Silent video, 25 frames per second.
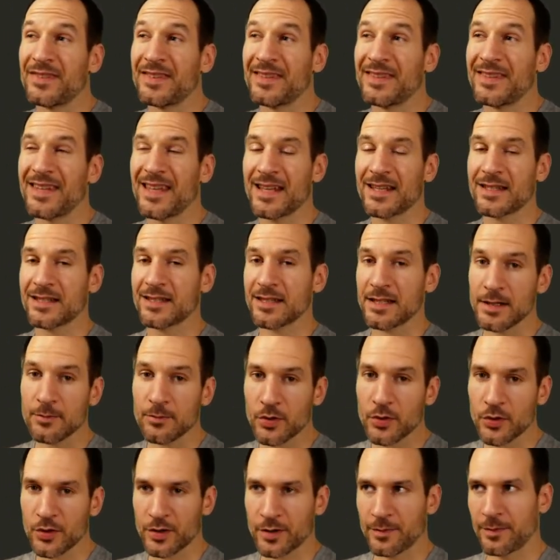that's the
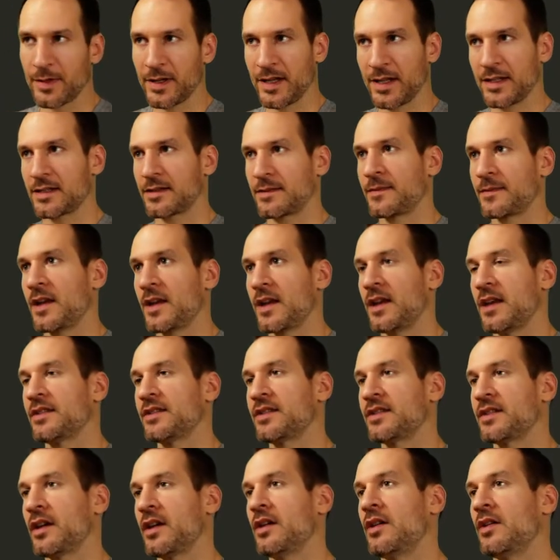important bit.
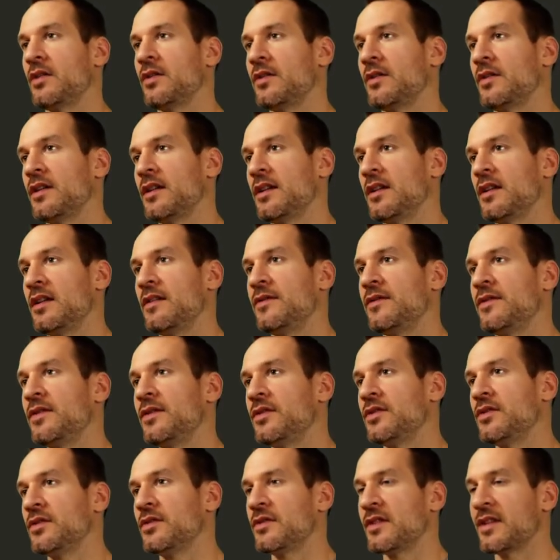So if you
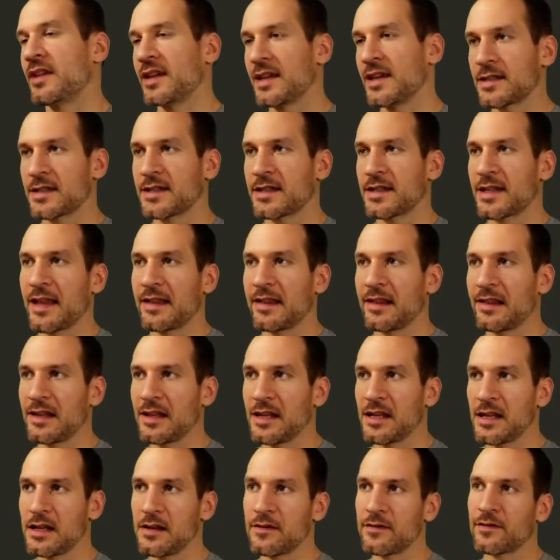do this and
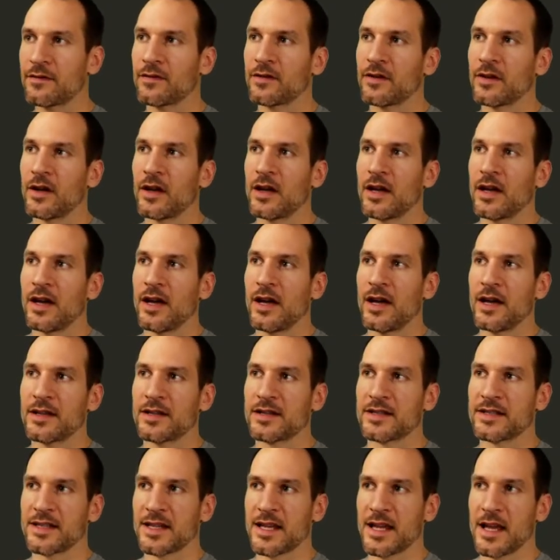leave
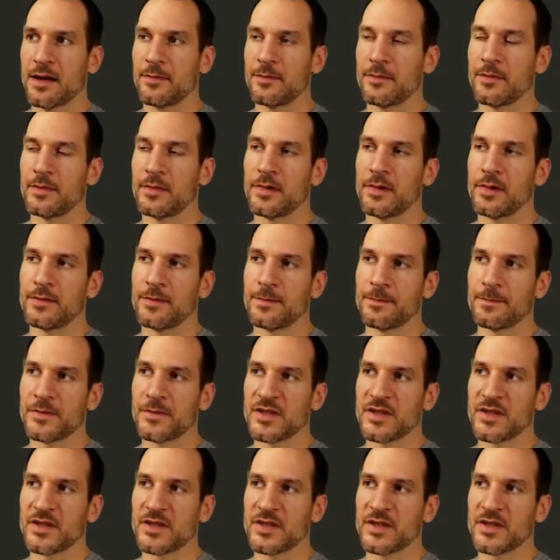some